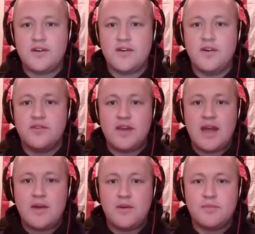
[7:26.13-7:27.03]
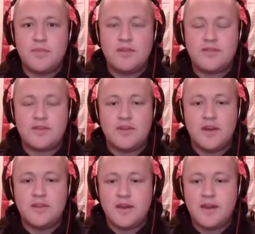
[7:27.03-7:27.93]
O.J. Howard basically
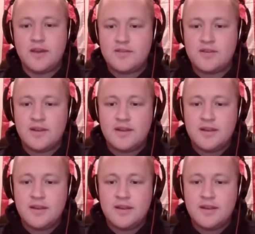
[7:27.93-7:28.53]
untouched